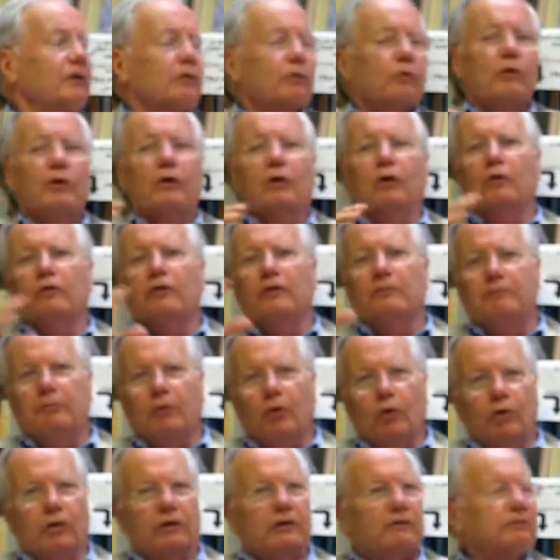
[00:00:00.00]
were on the
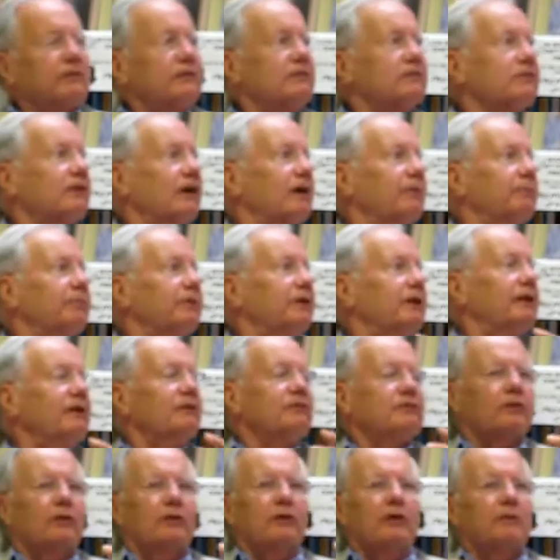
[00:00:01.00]
board of these
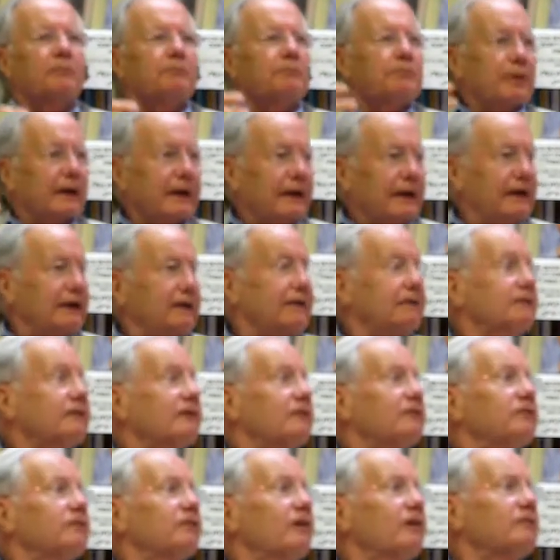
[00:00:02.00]
companies or paid
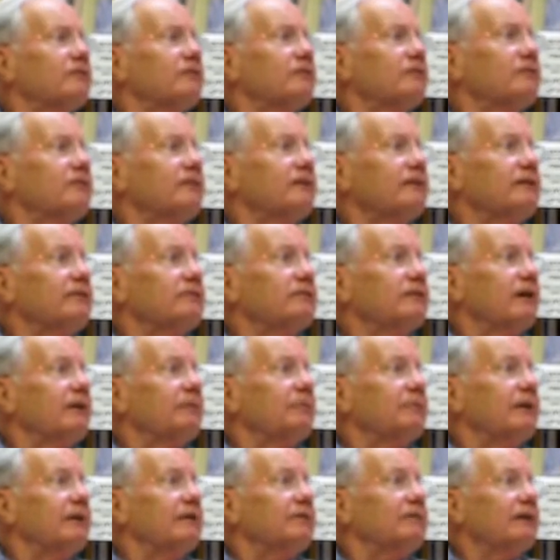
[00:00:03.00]
consultants to these
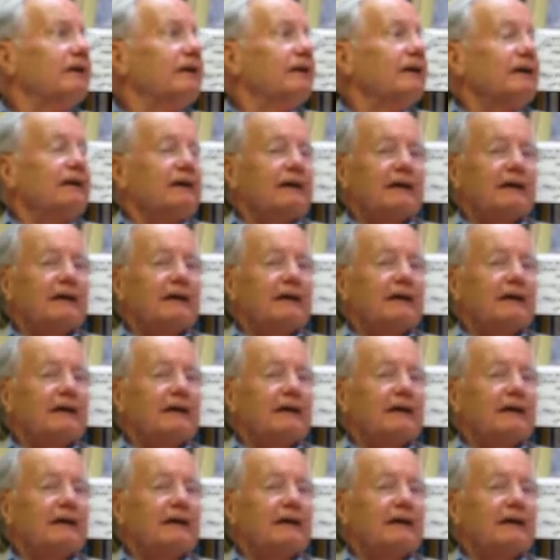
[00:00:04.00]
companies,